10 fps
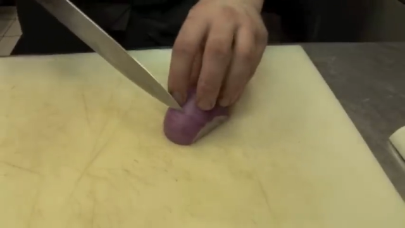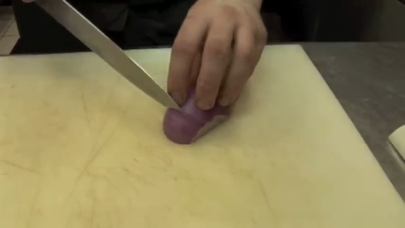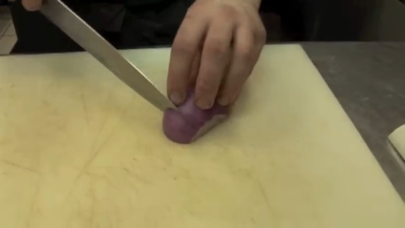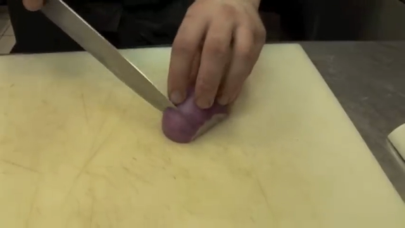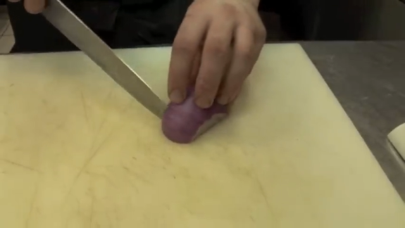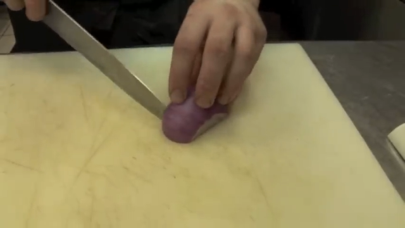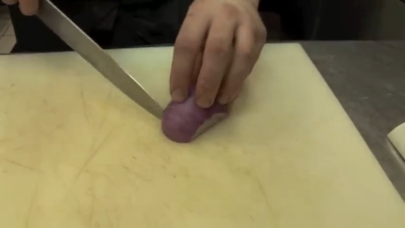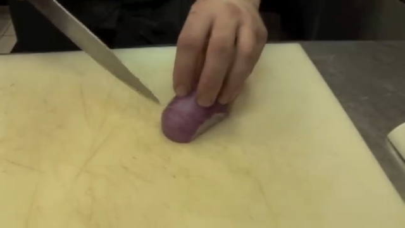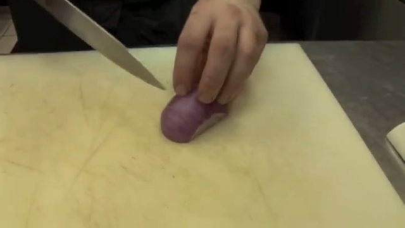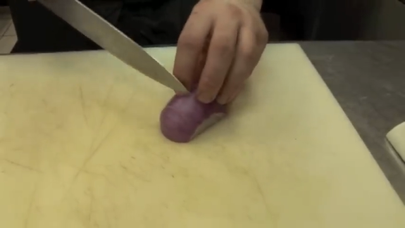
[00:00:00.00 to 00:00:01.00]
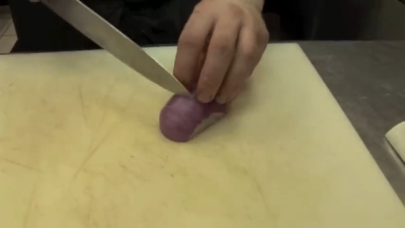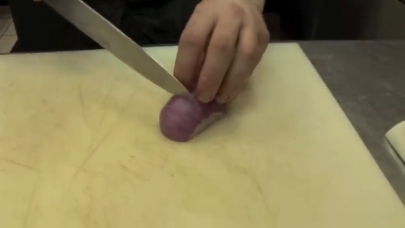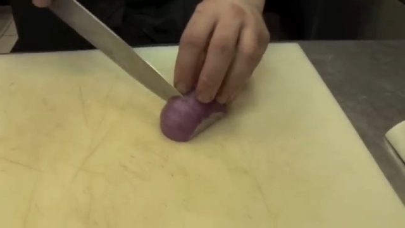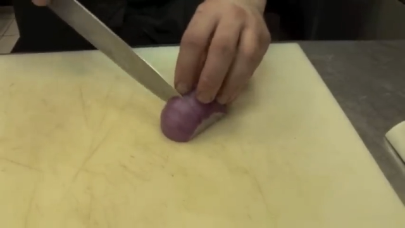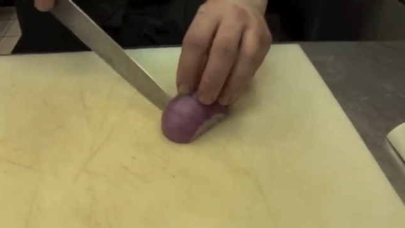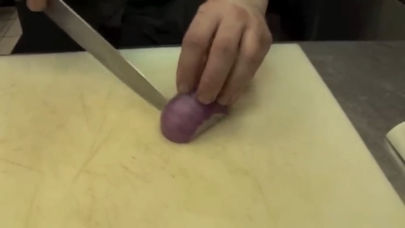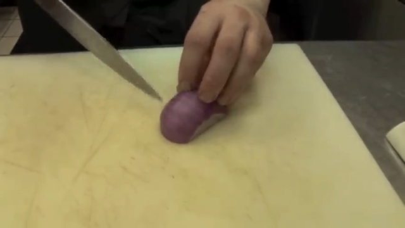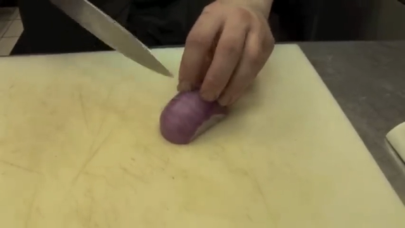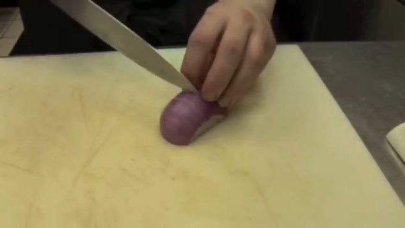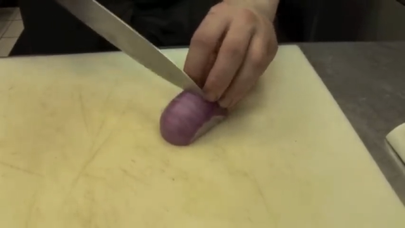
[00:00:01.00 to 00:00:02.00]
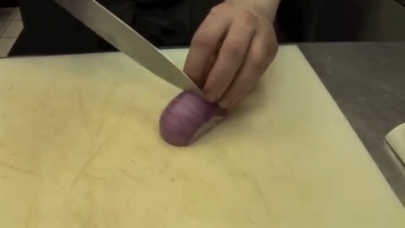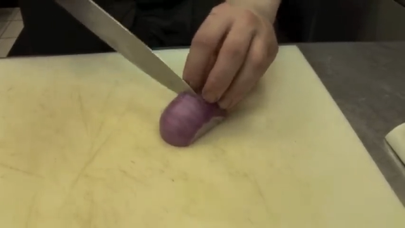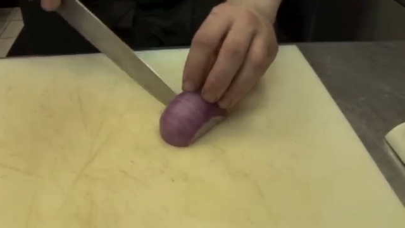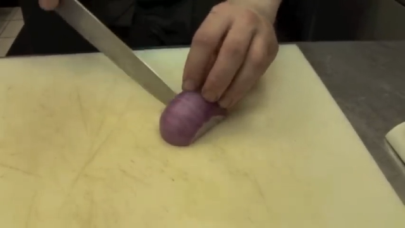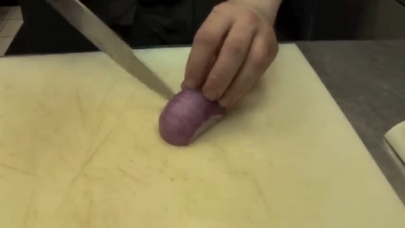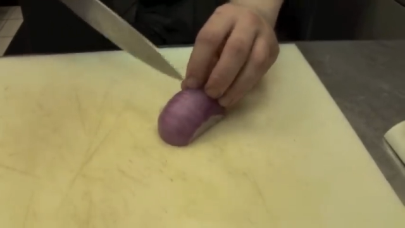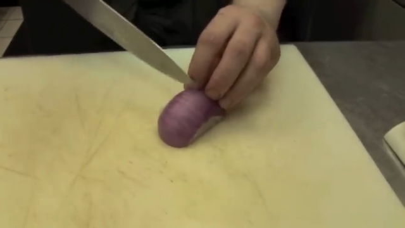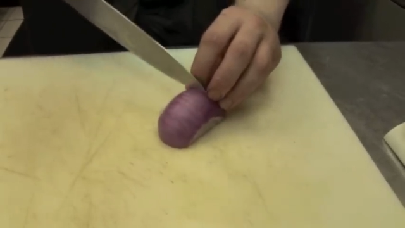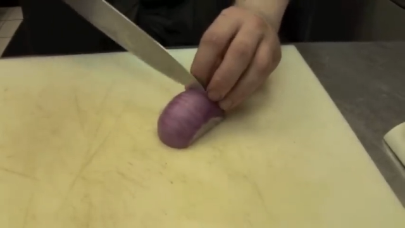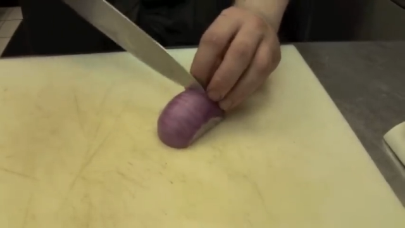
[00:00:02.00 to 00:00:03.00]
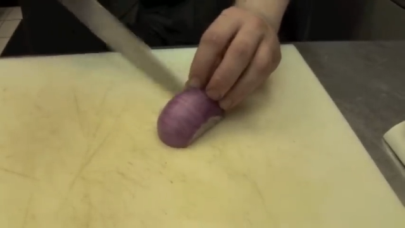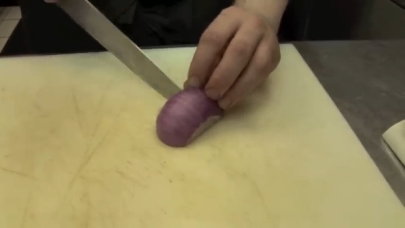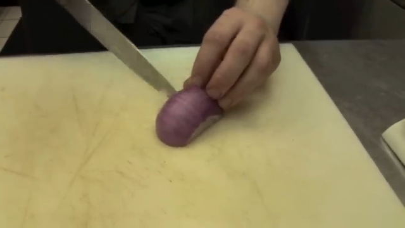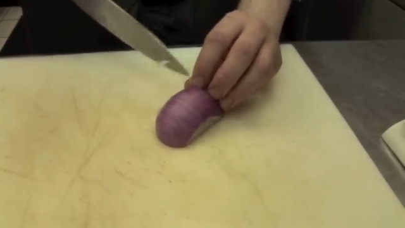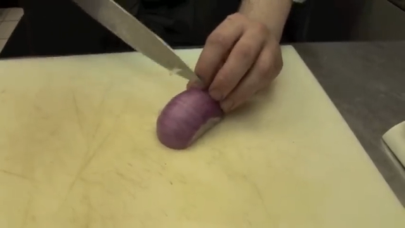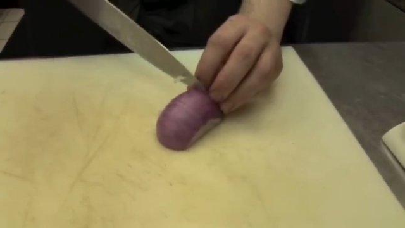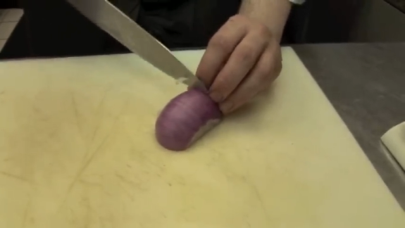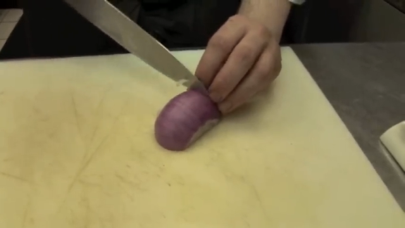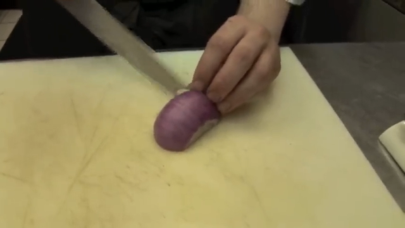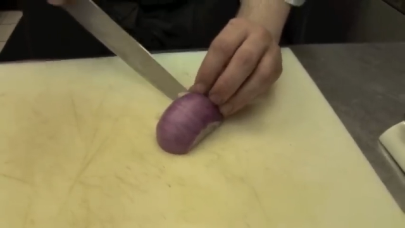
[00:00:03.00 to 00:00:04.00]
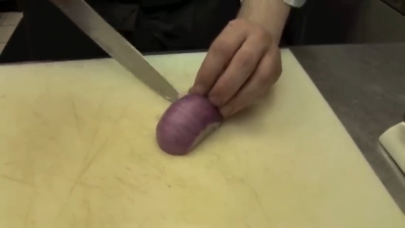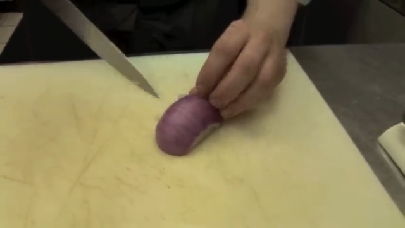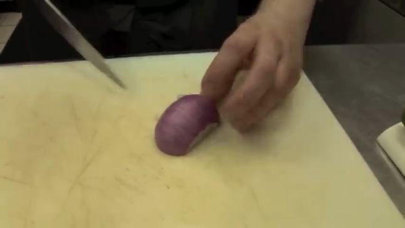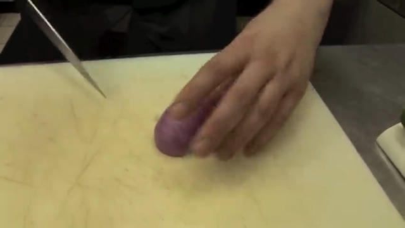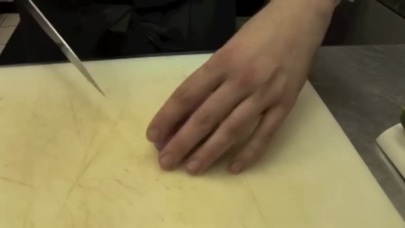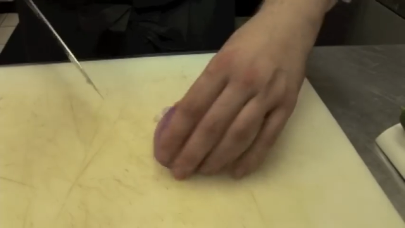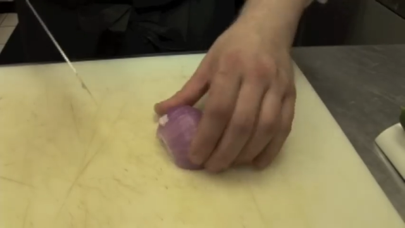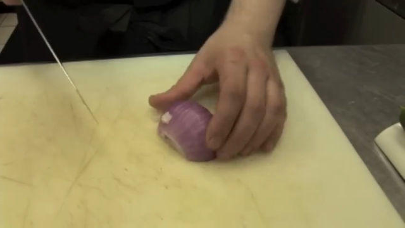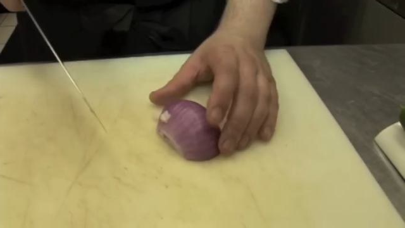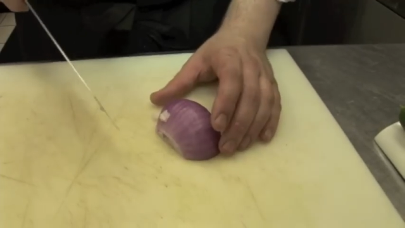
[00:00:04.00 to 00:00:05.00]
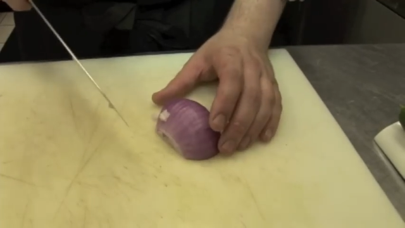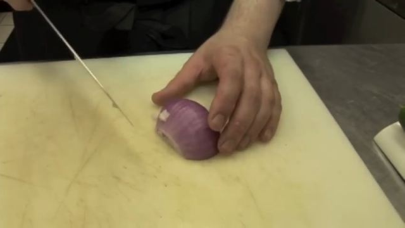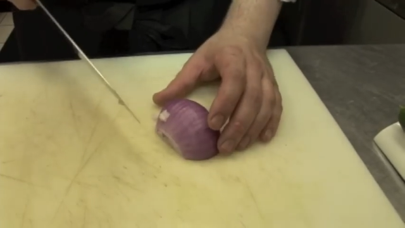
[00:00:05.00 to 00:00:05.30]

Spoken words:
Nobody's mouth can be seen.